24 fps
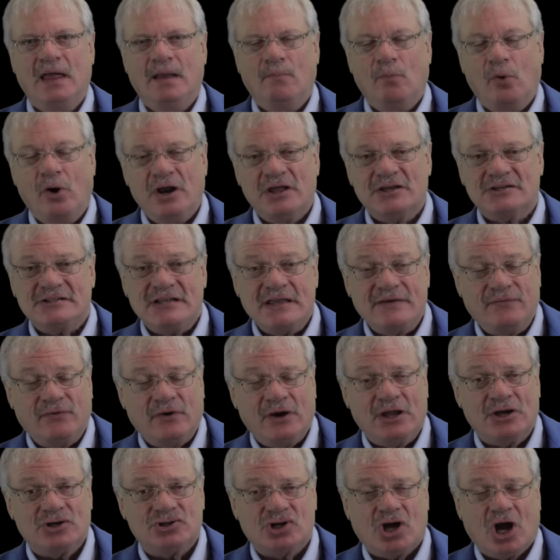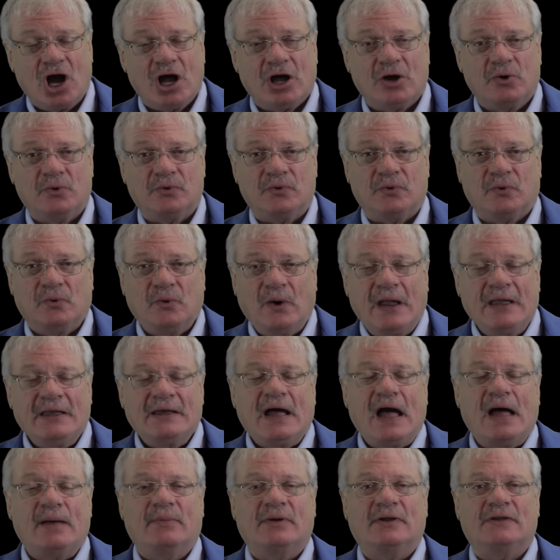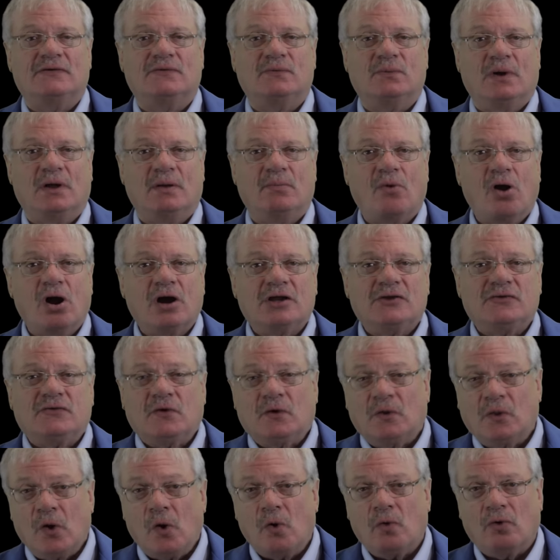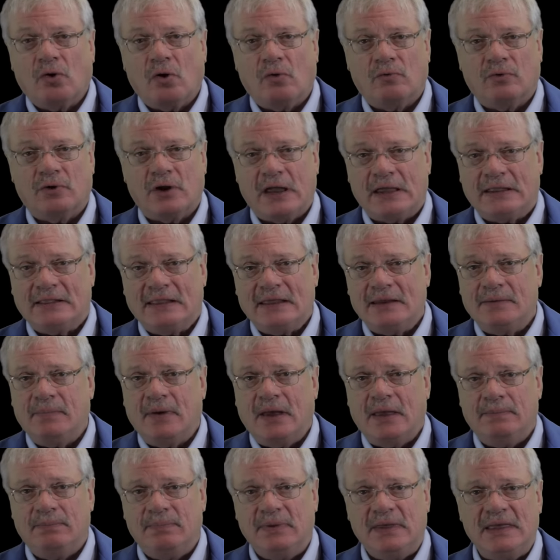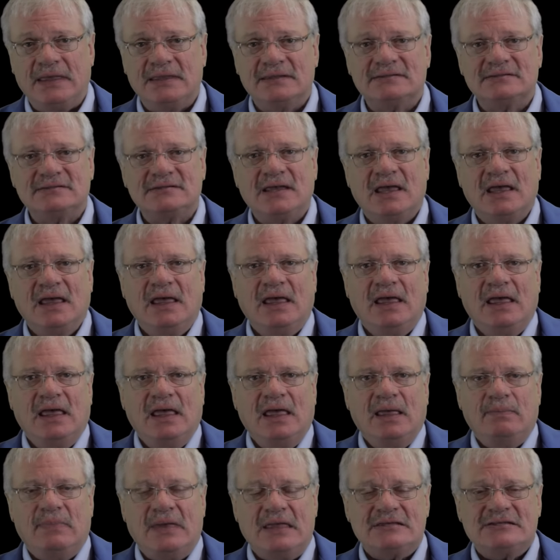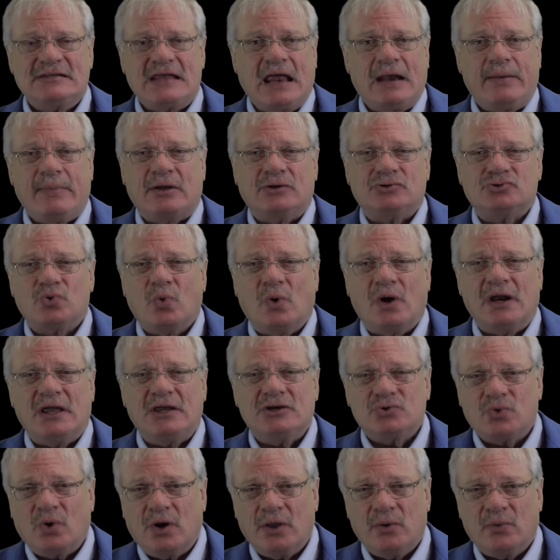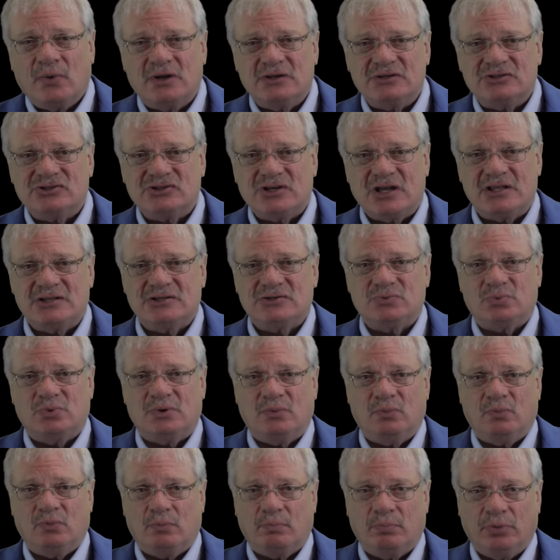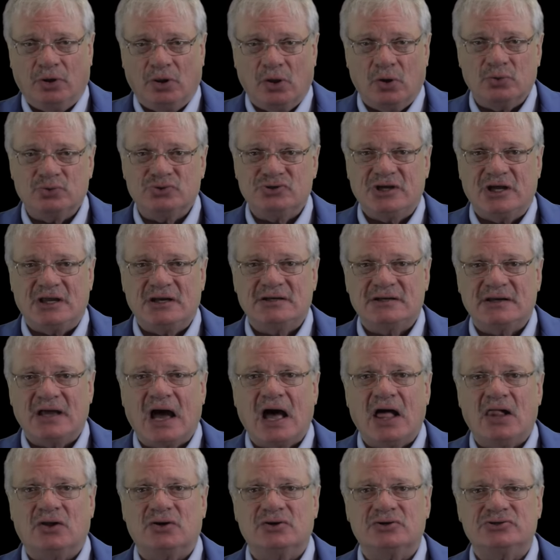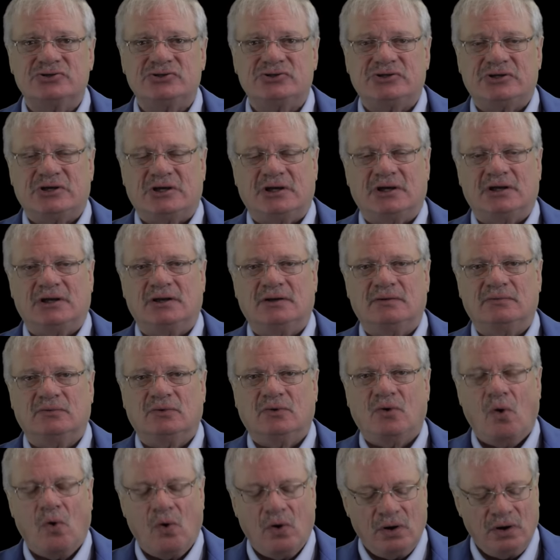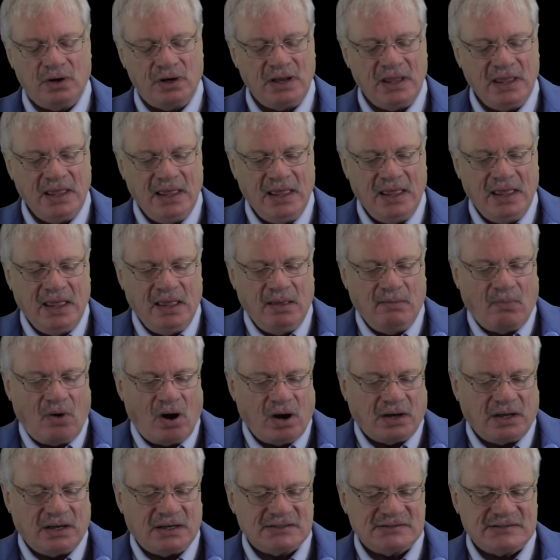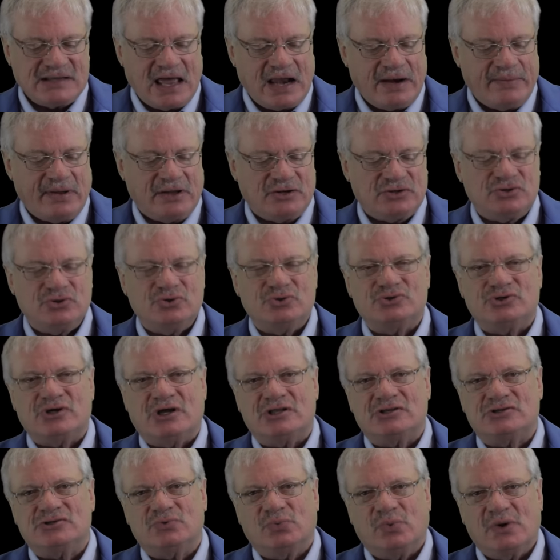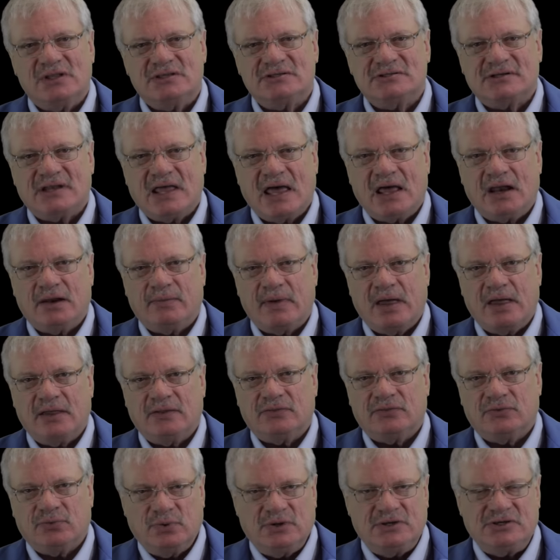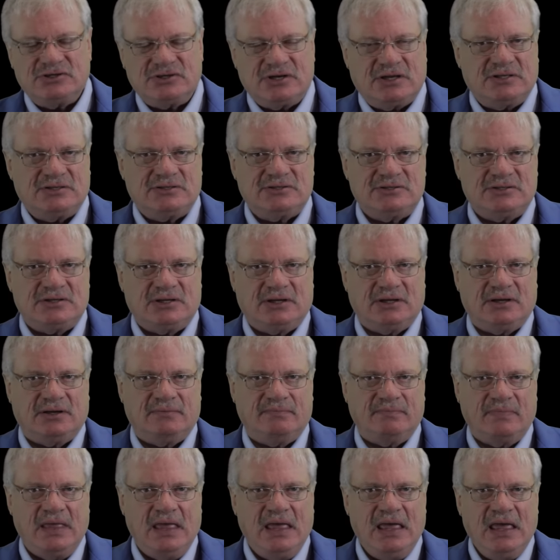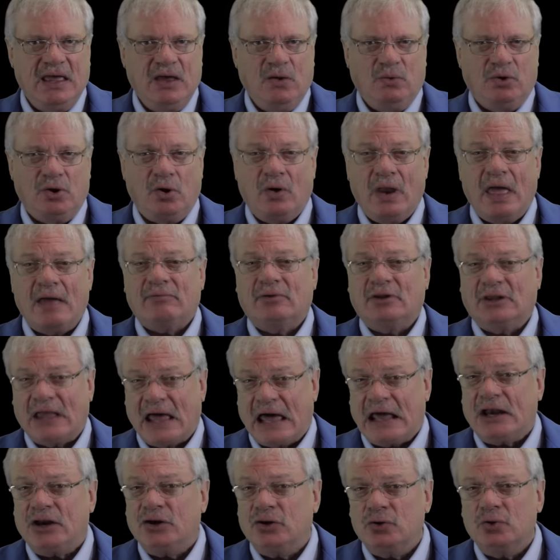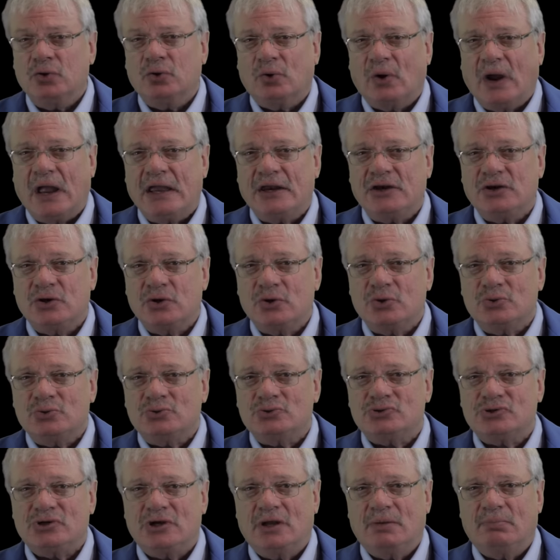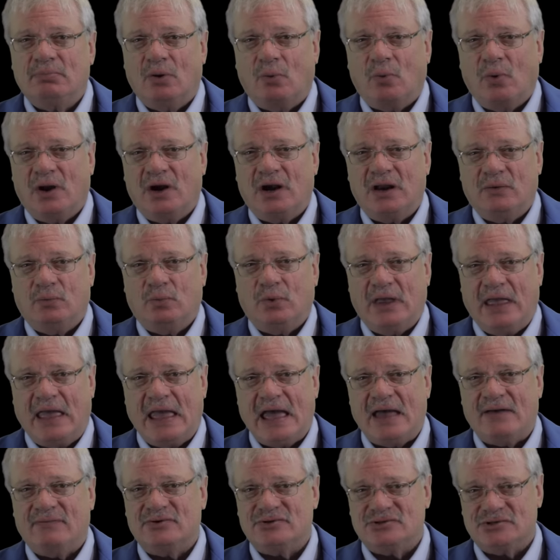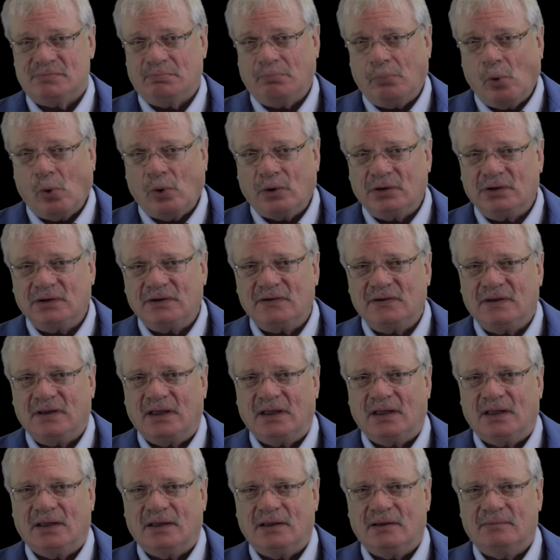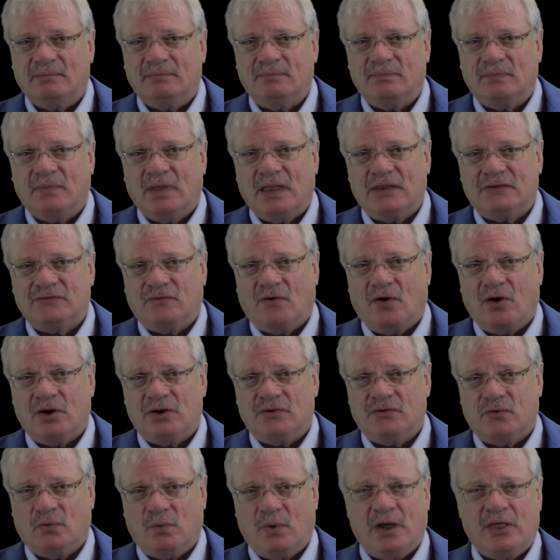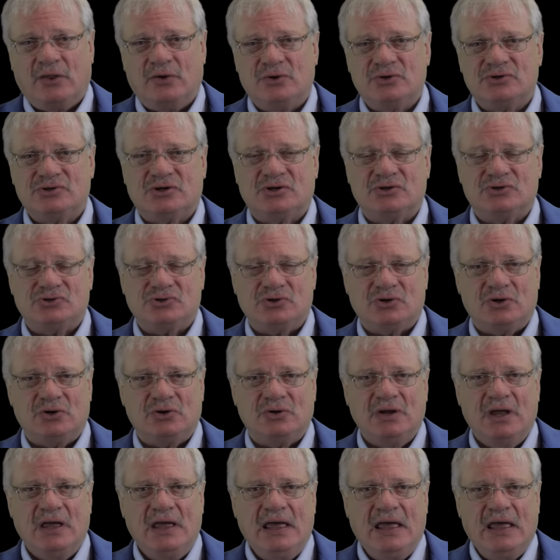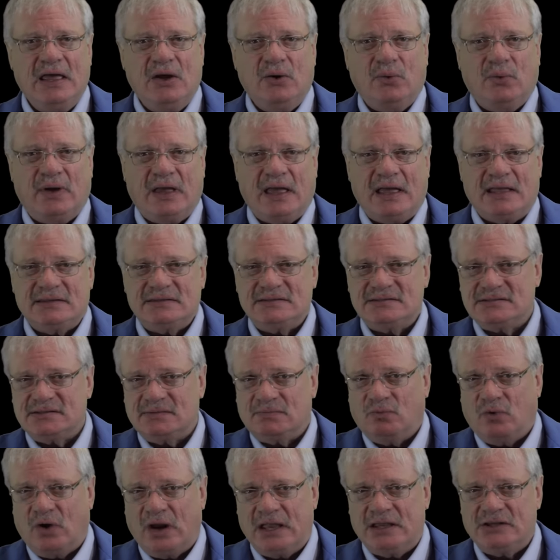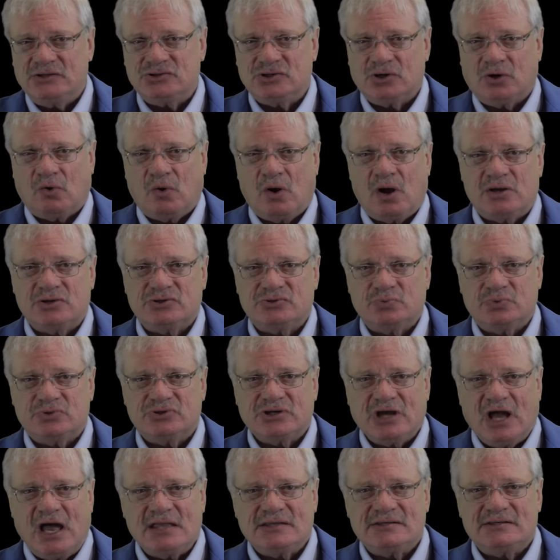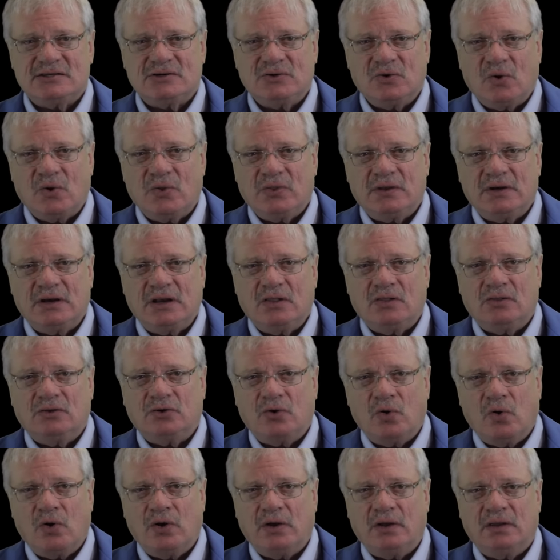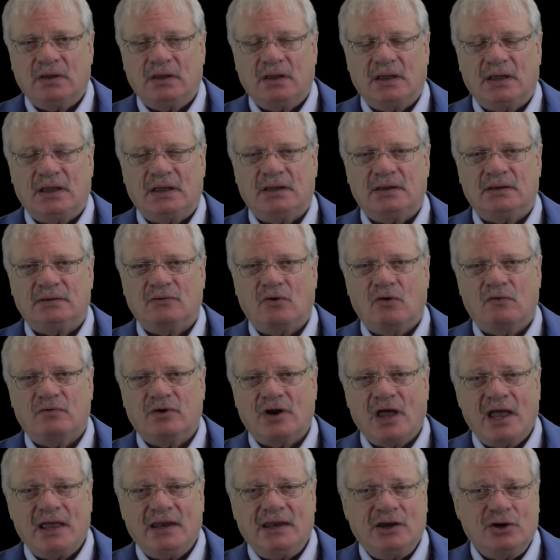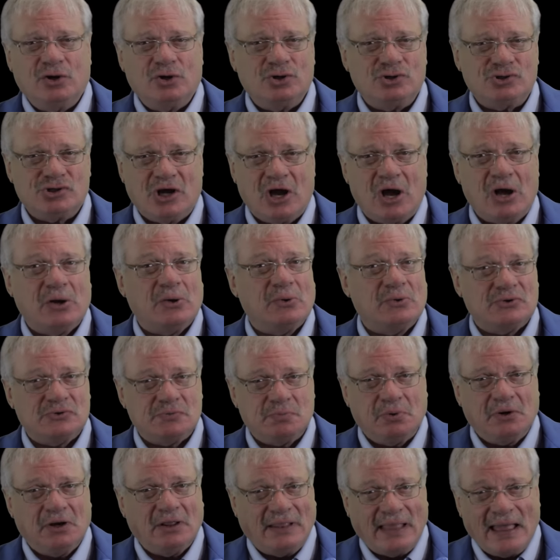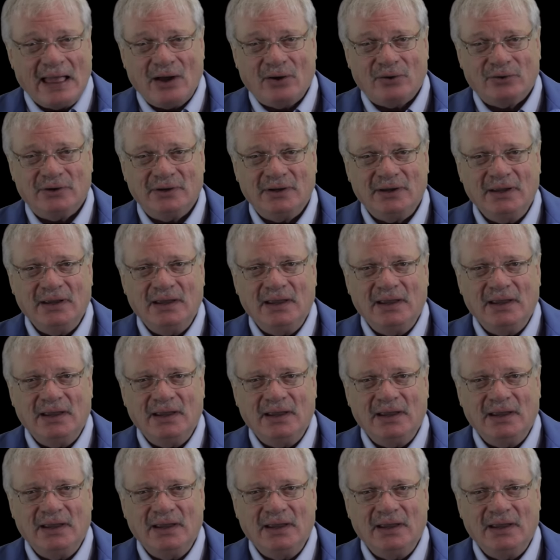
Morning, Steve Free in Chicago with the grain comments. Well, markets are lower overnight, led by beans. Beans down about 20, 21 cents, below $10. Corn market is down about 2 cents. Wheat's down about 3 cents. We don't have a lot of new grain news, but what we have is important. As far as the weather is concerned, we had some rains across Wisconsin, northern Illinois overnight. Here in Chicago, it was pretty loud.